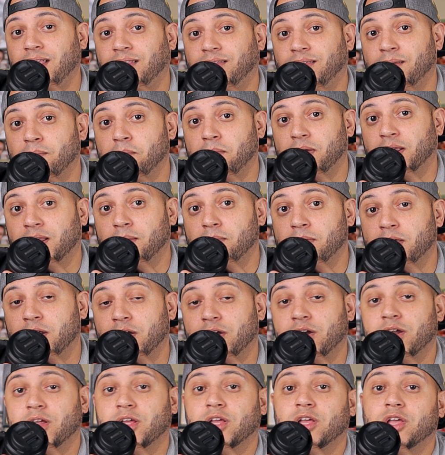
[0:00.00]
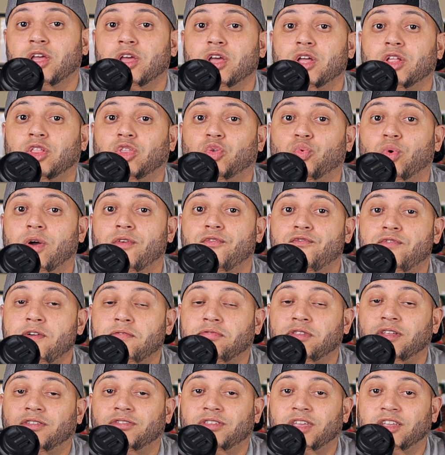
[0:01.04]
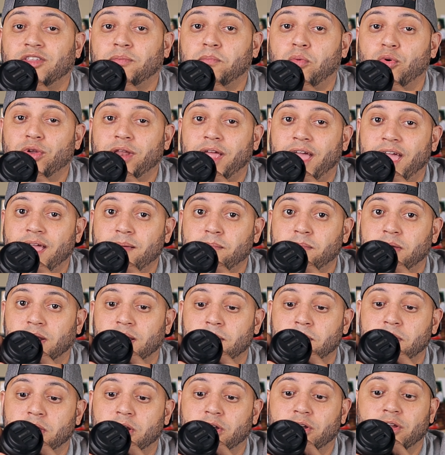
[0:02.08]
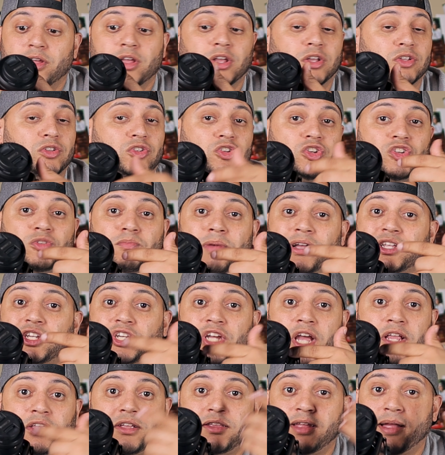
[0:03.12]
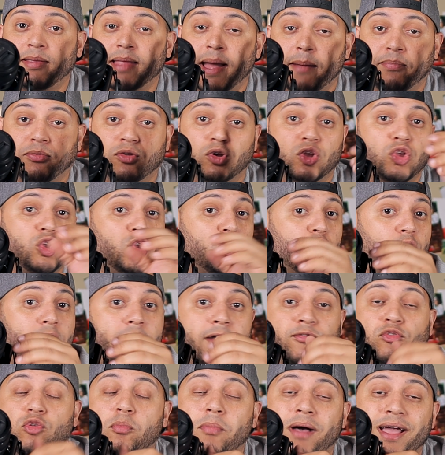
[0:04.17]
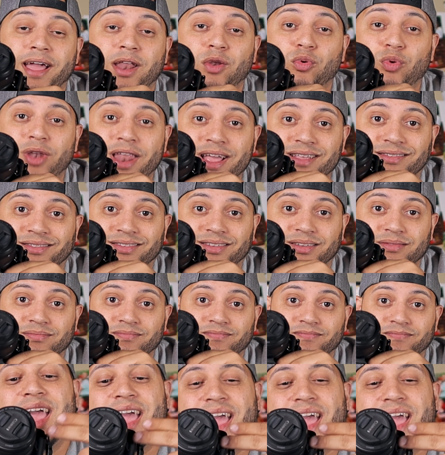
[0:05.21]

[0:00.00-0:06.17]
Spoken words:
18mm to a 56.8mm just by changing the adapter. You don't have to buy a new lens.